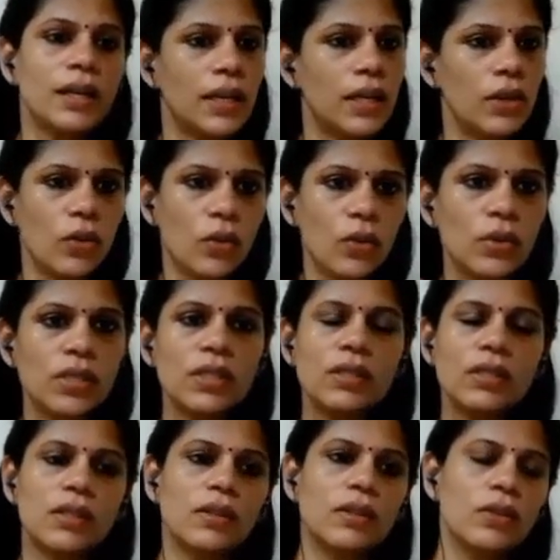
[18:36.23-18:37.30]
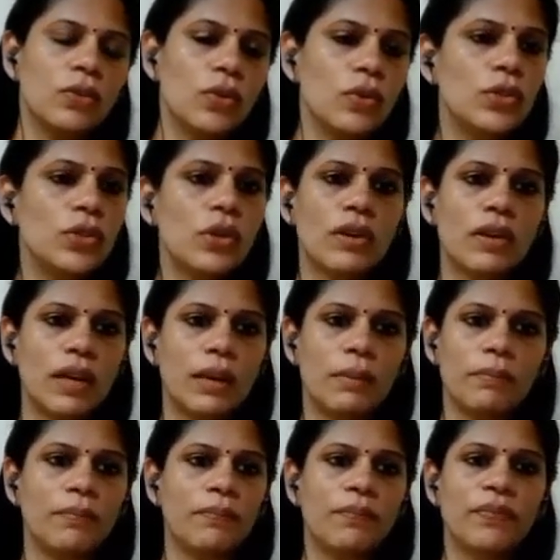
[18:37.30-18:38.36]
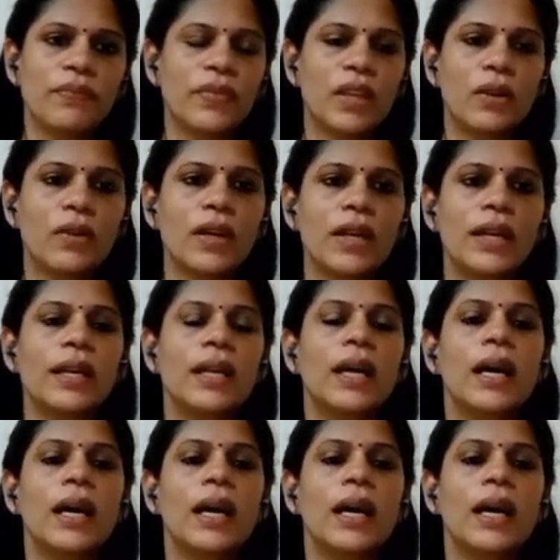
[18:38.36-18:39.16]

he knows your name. All right.